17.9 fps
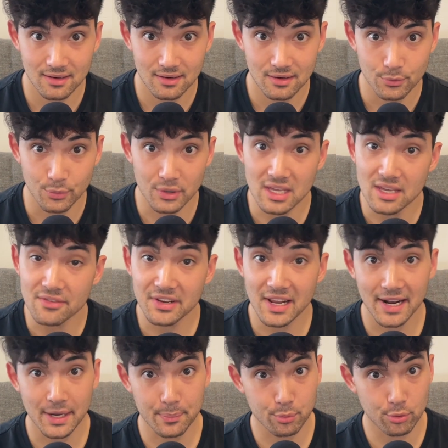We even
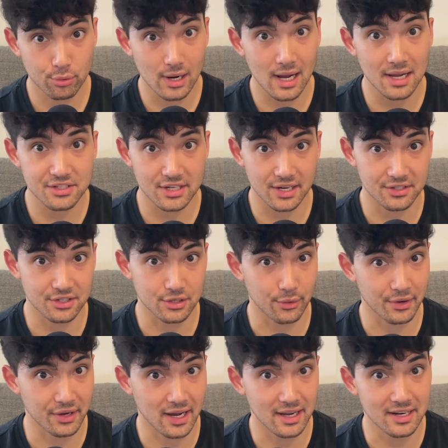had a project
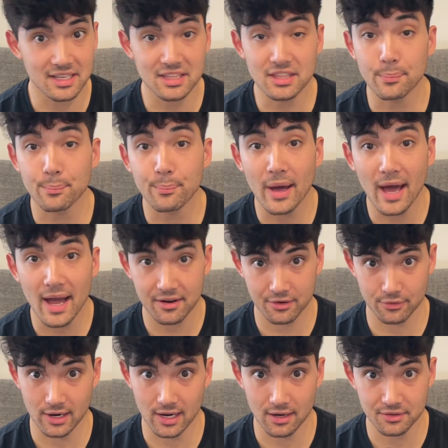going on in the
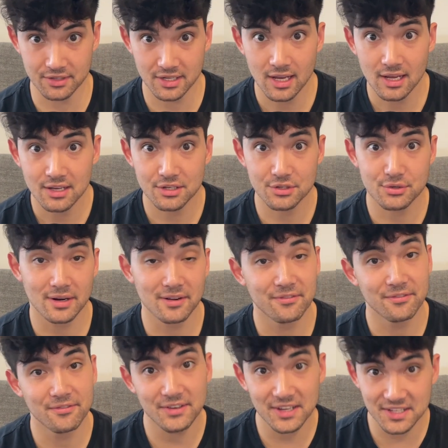background to try to
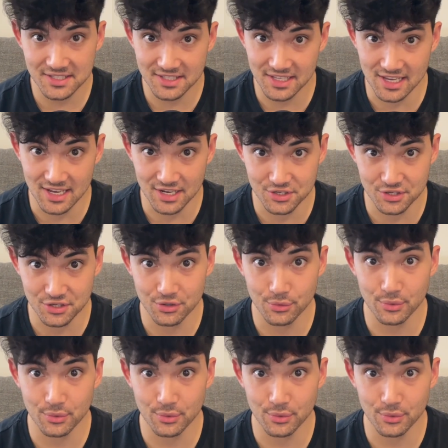fix the issue,